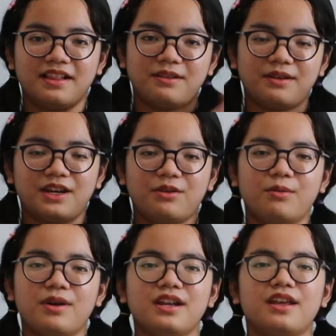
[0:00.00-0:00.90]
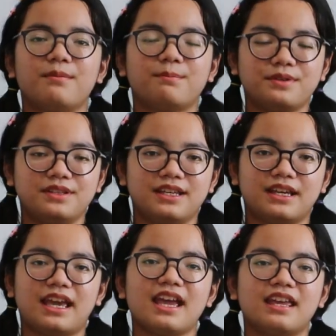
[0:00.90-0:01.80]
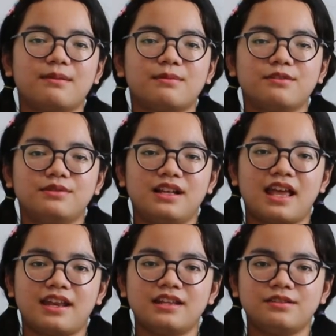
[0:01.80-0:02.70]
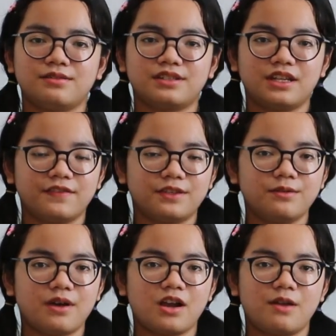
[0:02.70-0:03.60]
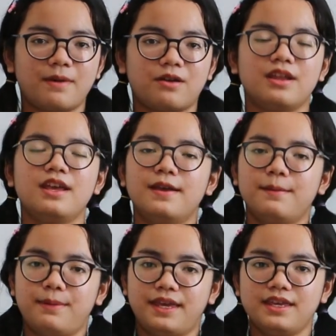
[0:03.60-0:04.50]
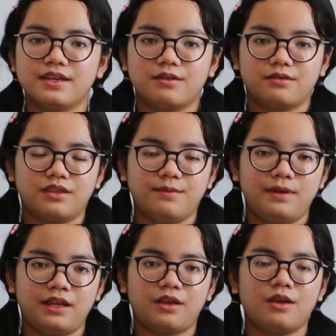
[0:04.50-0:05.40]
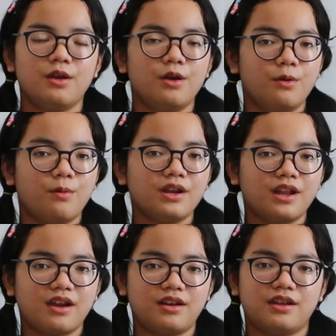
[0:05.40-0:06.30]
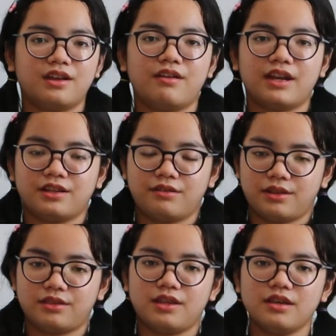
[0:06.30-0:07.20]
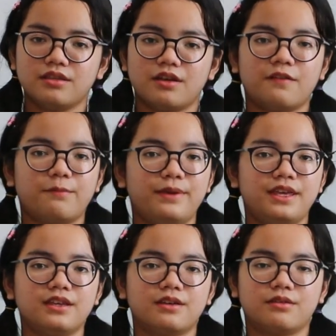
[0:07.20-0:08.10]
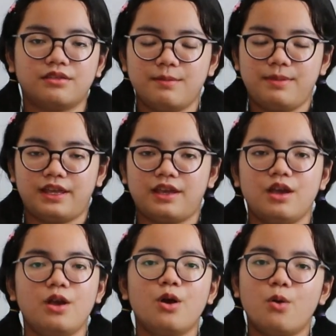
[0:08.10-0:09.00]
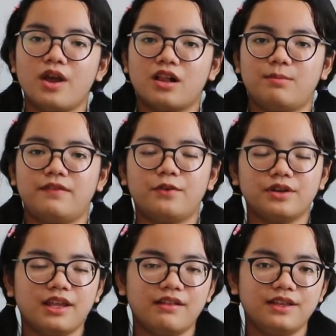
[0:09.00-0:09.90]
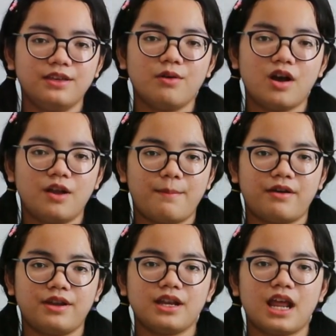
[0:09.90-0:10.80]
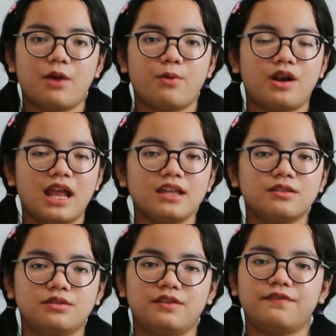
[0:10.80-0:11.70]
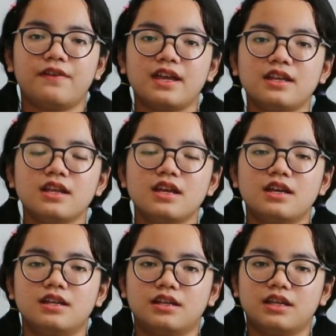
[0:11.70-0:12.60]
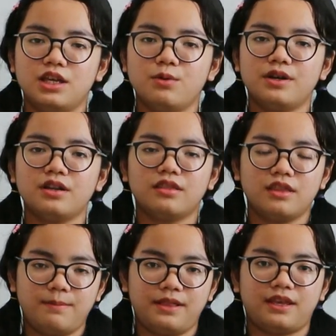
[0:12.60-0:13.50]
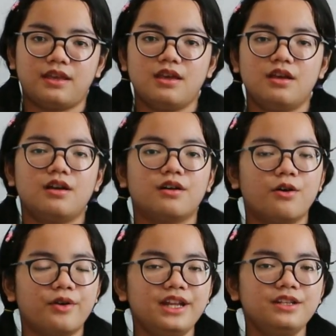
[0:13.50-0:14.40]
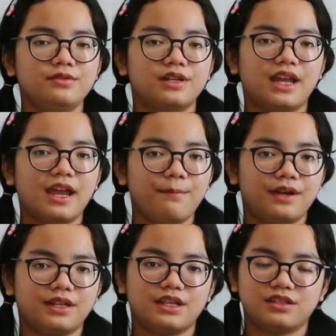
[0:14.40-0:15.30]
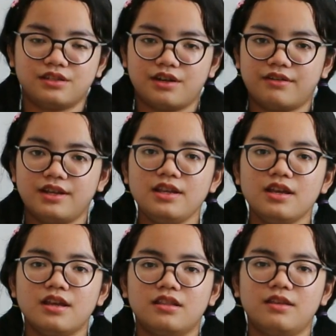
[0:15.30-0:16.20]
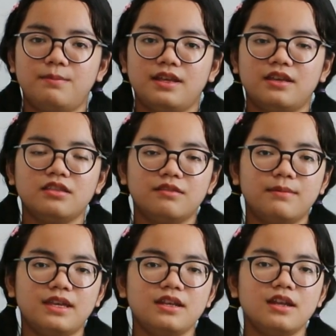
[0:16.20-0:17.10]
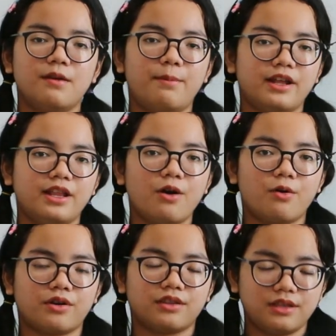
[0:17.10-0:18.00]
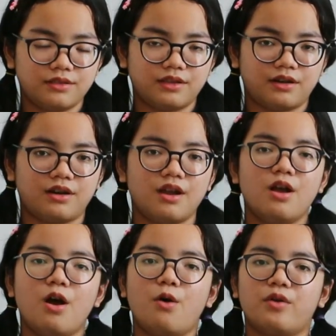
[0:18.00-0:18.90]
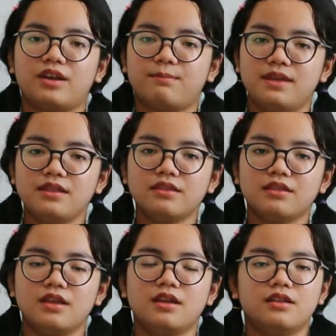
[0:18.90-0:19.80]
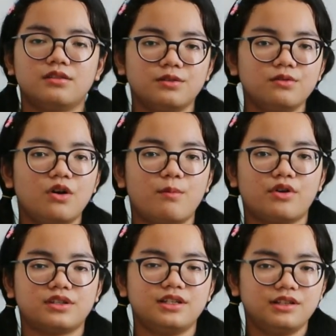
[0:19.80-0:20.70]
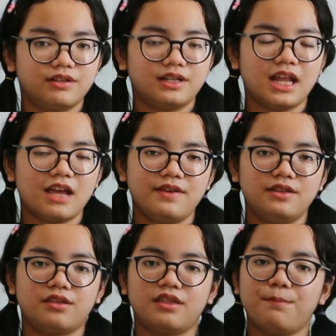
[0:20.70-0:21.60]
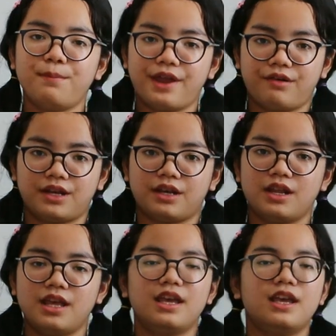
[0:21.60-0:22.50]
Hello everyone, I'm Puthika. I am so delighted to share with you all about being a good sibling. What are the characteristics of being a good sibling? Well, before telling you all about it, I would like to define the keyword sibling. According to the Cambridge Dictionary, siblings mean a brother or a sister, or it means two or more children having the same parent.